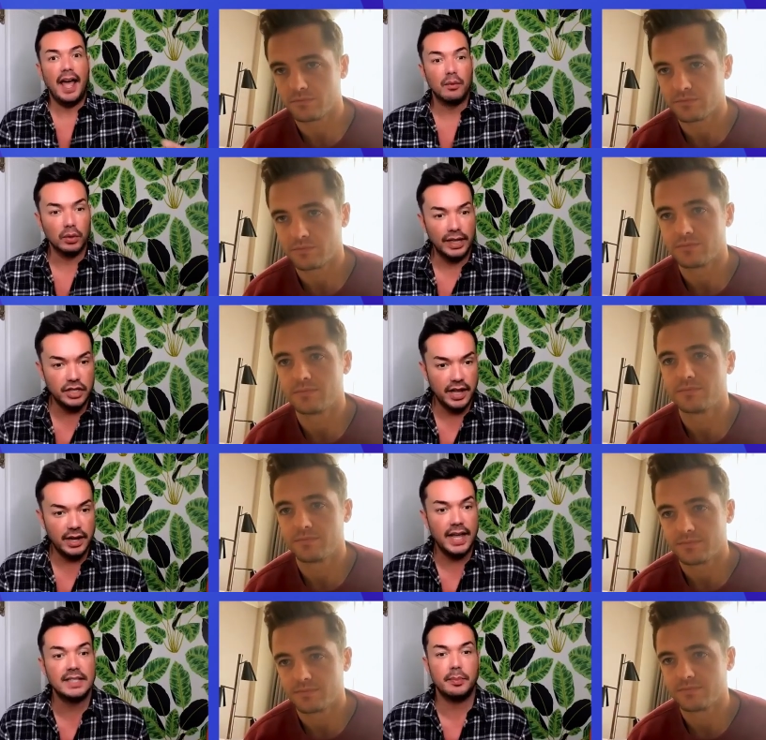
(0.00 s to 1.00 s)
Speaker 1: and
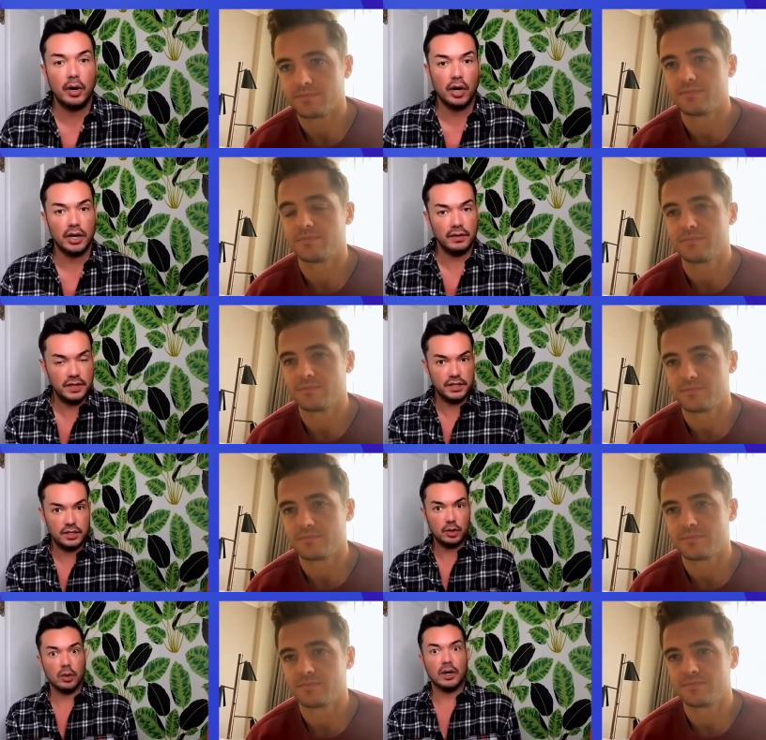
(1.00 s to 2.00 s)
religion is a part of this
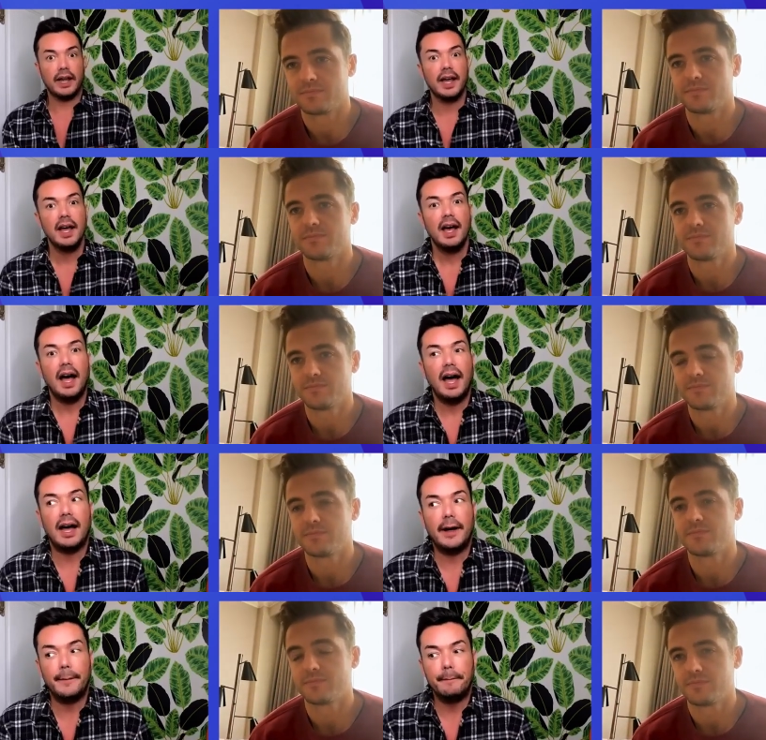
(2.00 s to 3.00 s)
story.
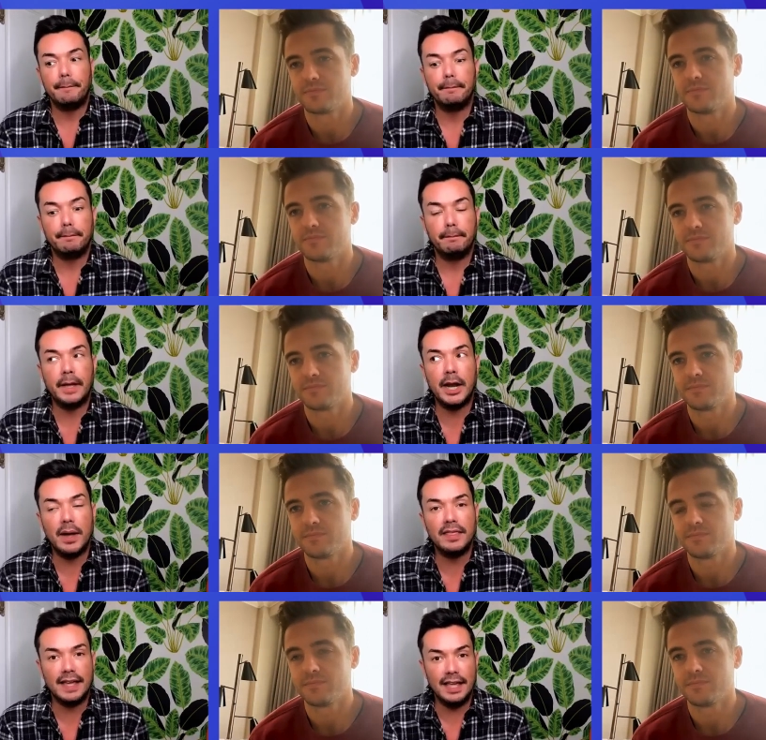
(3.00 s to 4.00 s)
Um, you know,
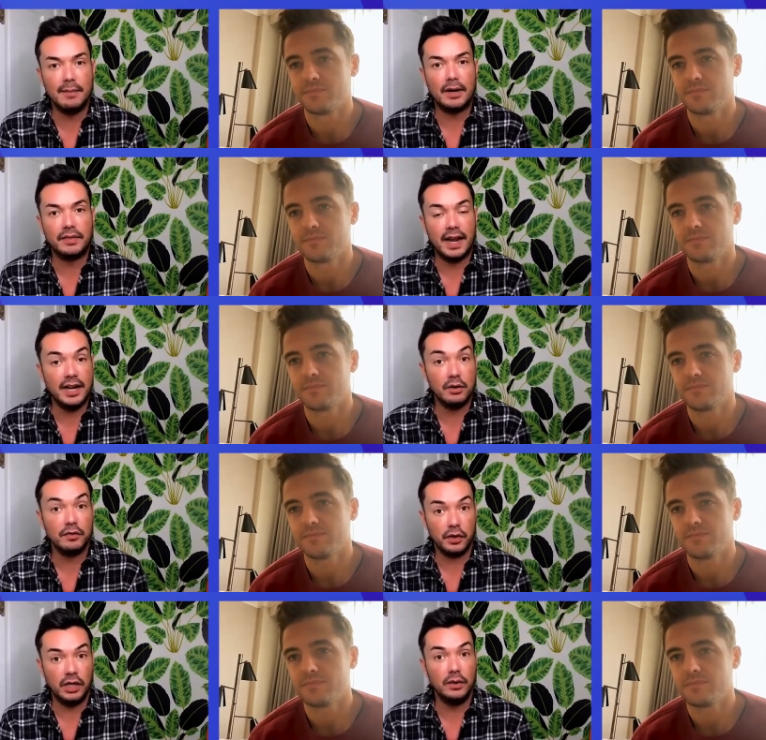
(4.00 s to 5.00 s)
and thinking about that, I know
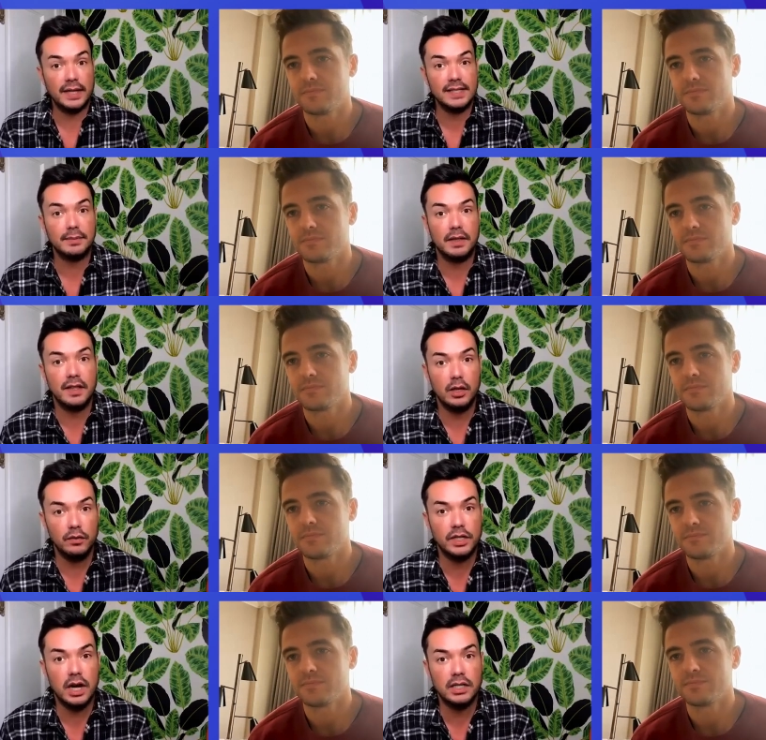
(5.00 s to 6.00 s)
for you, that's something that
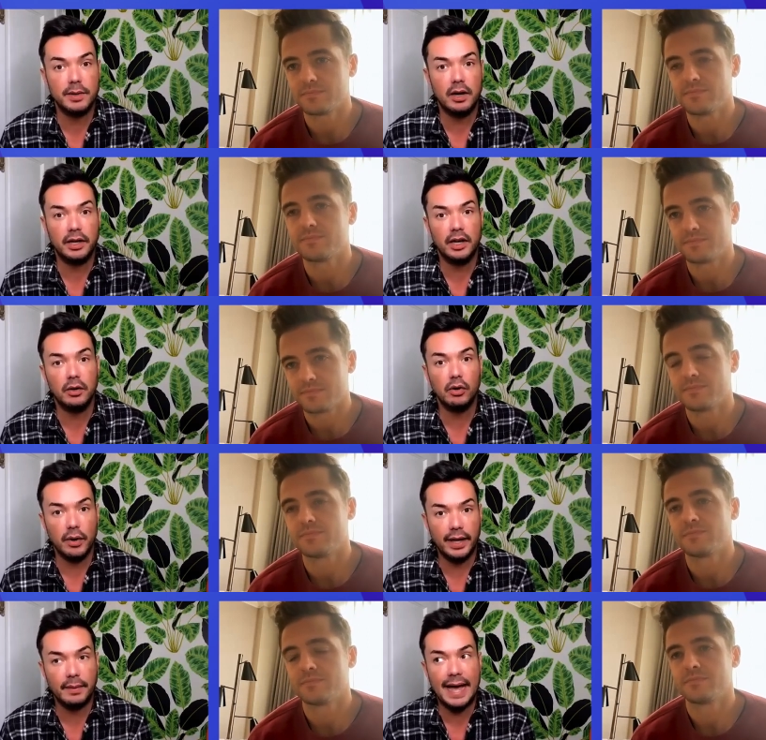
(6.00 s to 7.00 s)
you've talked about, you know,
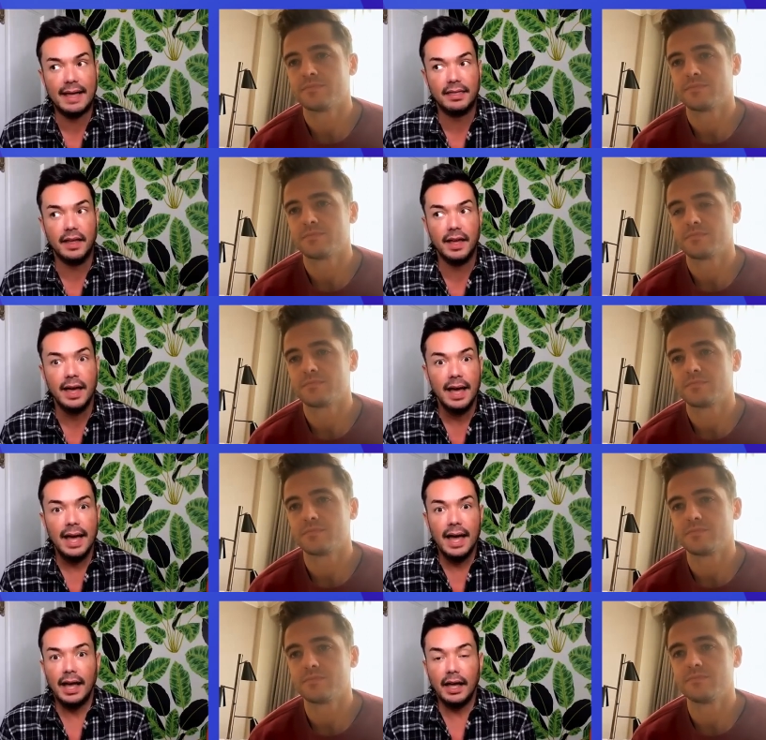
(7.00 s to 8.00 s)
growing up Catholic.
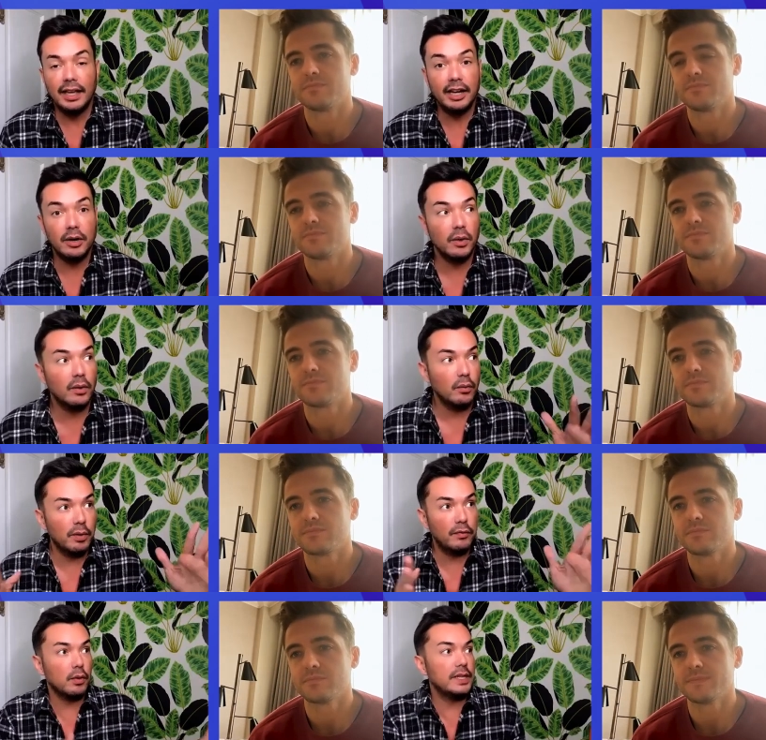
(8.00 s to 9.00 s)
You know,
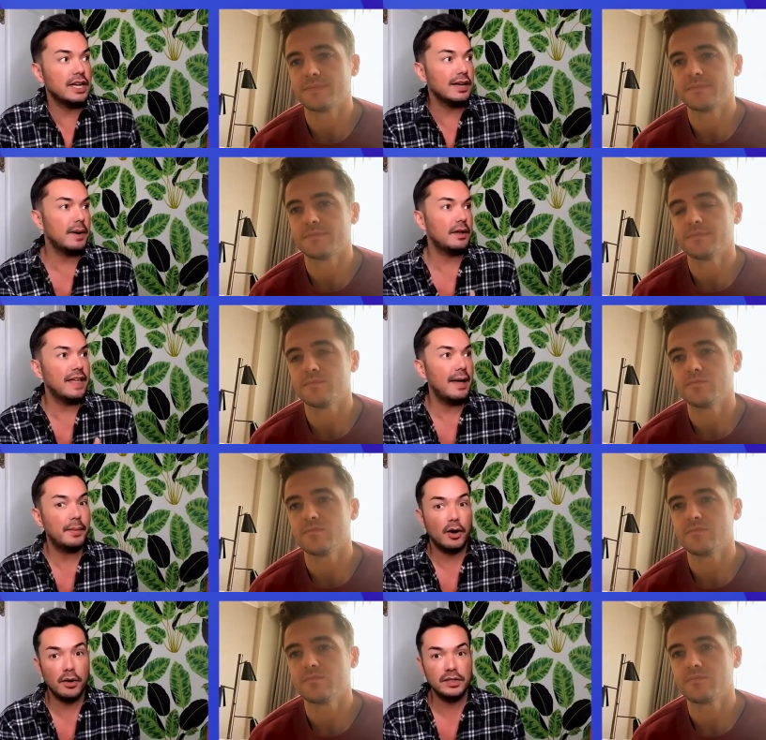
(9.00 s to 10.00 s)
before we talk about that,
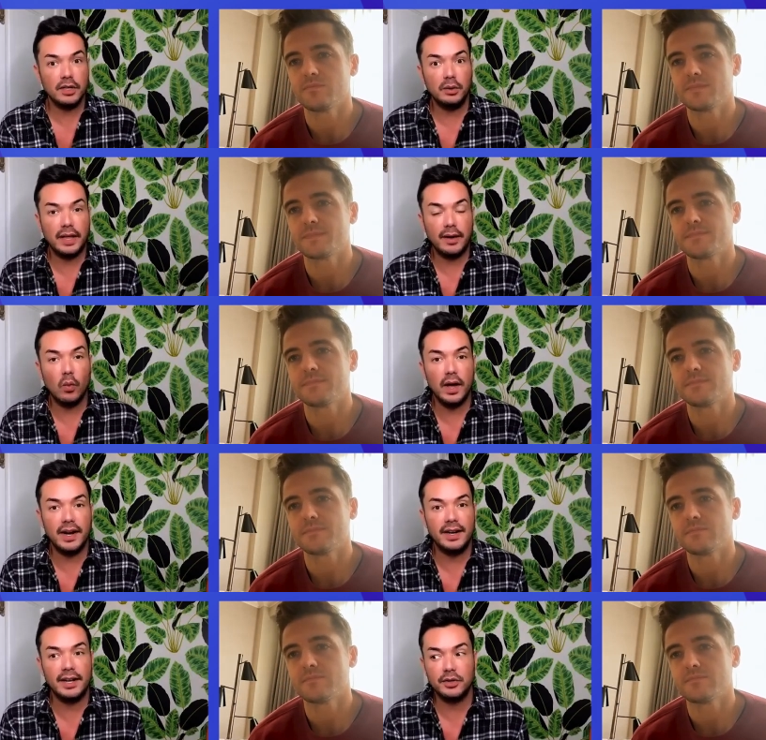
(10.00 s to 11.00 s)
but also like
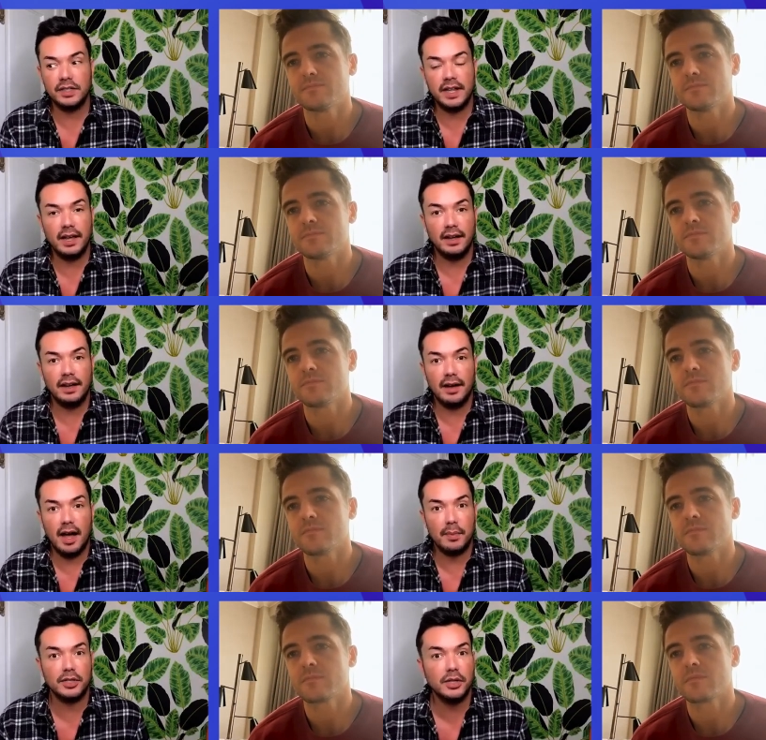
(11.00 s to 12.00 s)
what an interesting
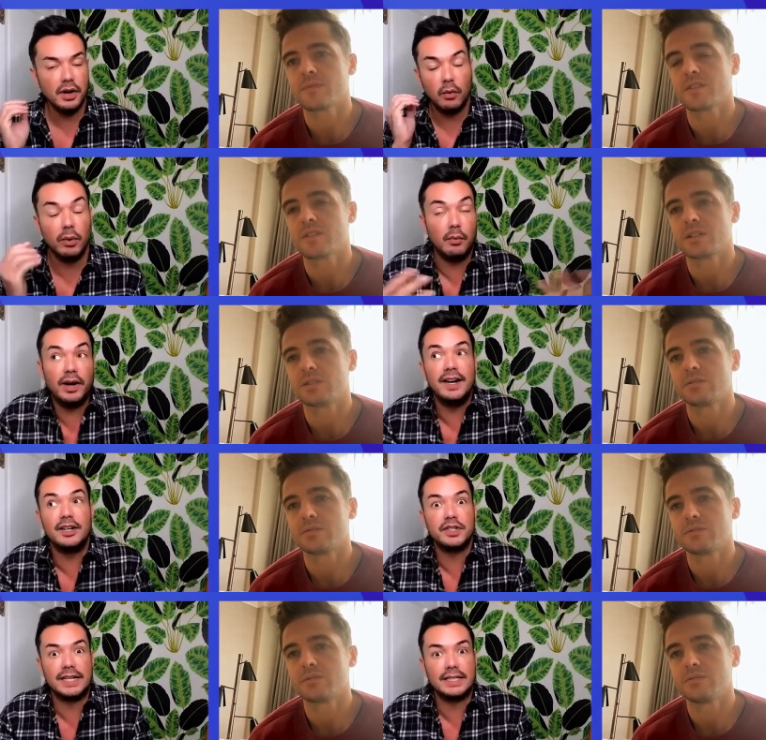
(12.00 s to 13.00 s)
opportunity or what, what an
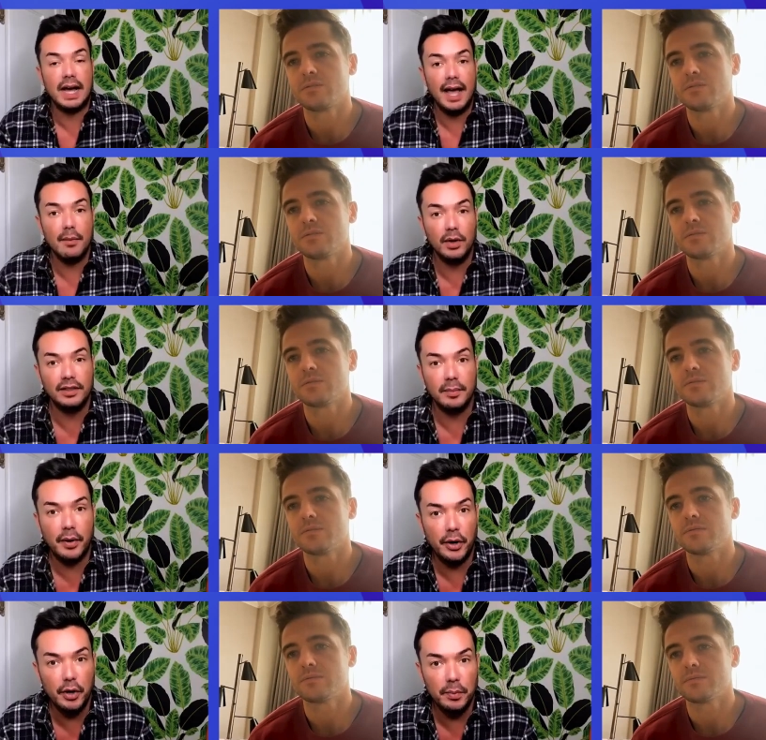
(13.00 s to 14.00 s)
interesting time when the
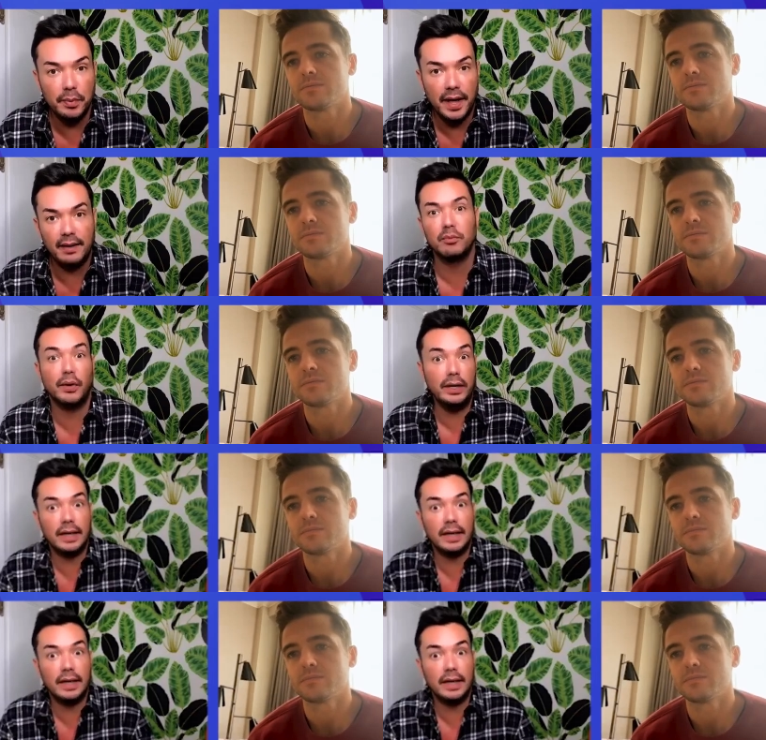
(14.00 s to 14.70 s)
Pope in real